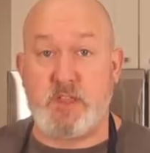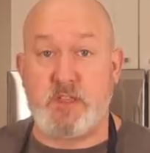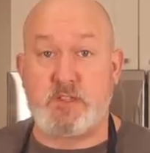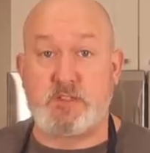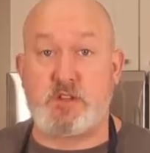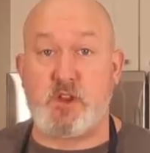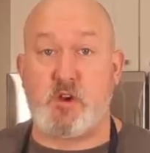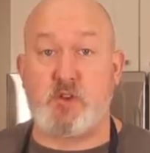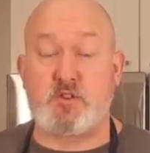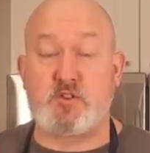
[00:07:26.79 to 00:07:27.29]

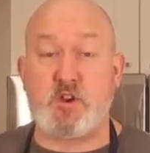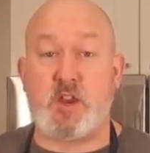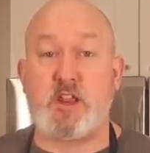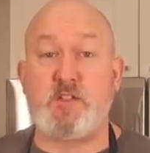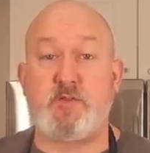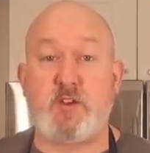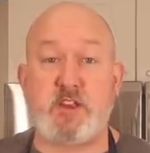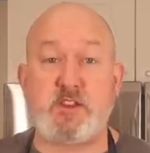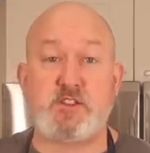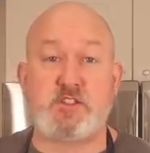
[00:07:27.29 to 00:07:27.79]
So try
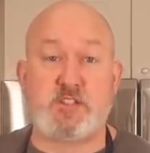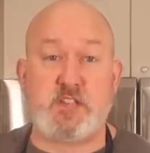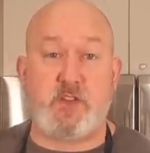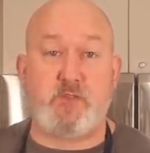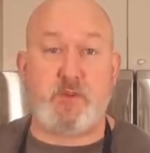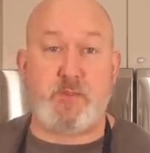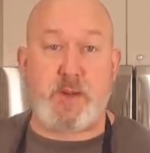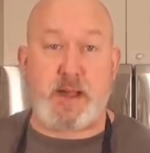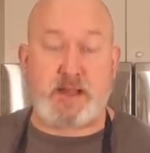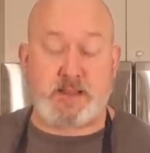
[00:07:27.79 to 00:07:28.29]
and find
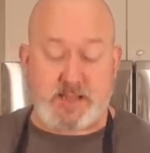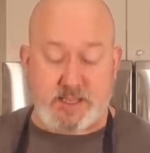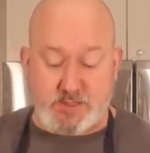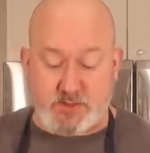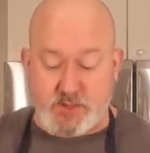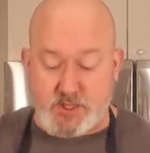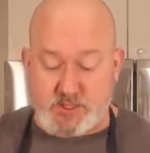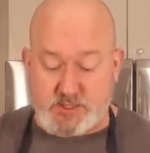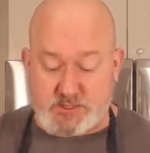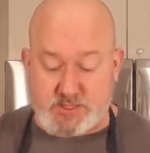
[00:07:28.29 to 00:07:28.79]
yourself a pot like
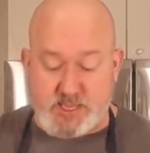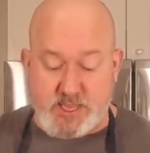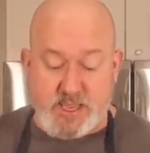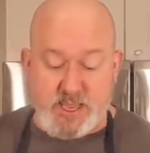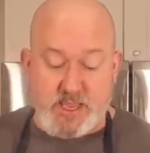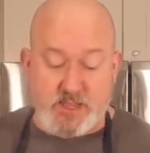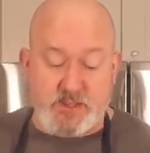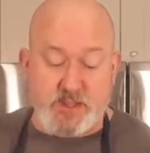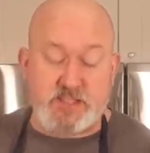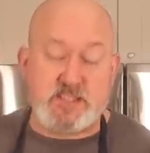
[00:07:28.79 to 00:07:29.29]
this.
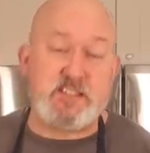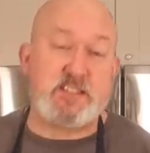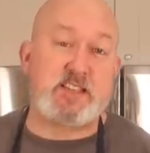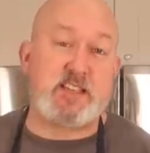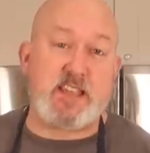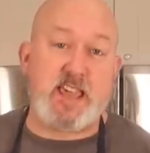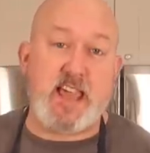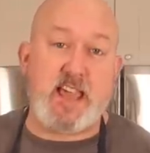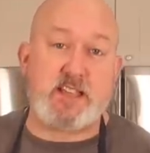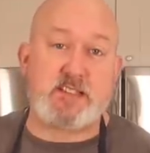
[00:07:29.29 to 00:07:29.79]
This is a
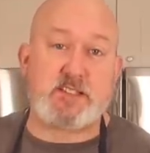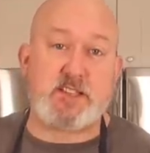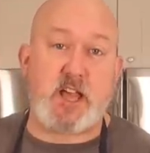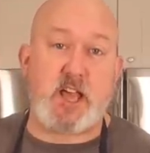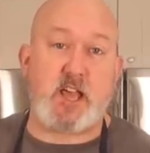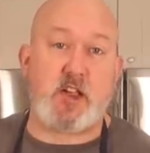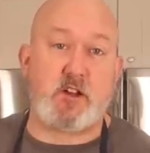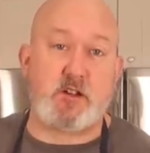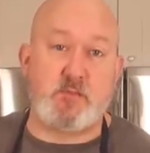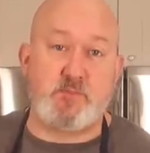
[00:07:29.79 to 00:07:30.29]
cast
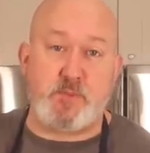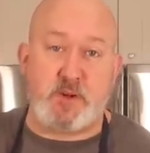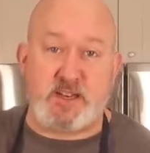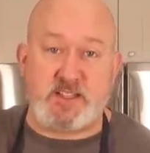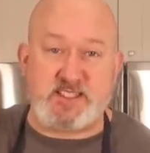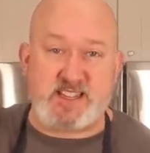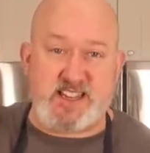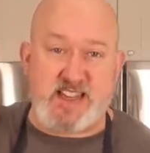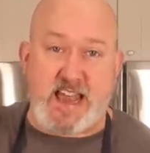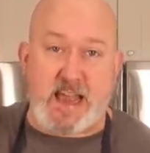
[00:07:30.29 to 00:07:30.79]
iron, but
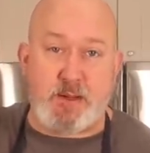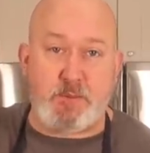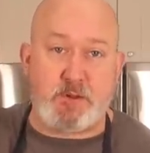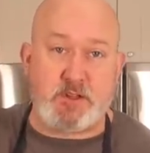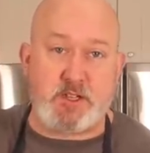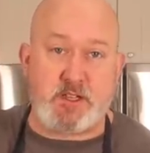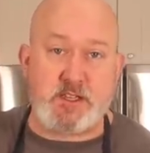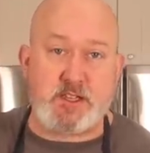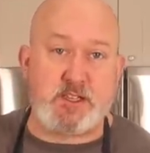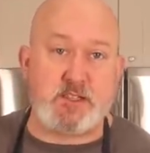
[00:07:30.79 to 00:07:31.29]
it's
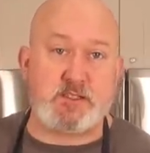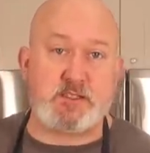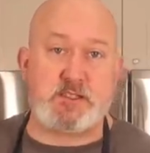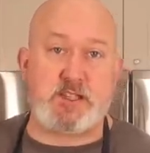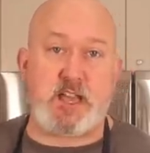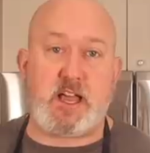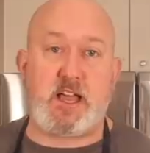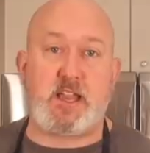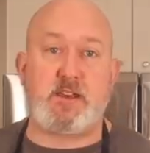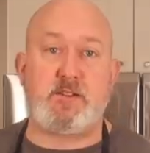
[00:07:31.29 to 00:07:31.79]
enameled on the
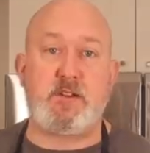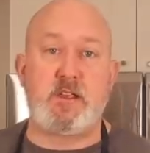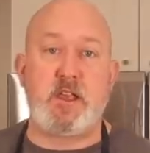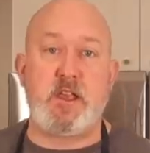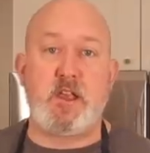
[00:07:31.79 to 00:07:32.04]
inside,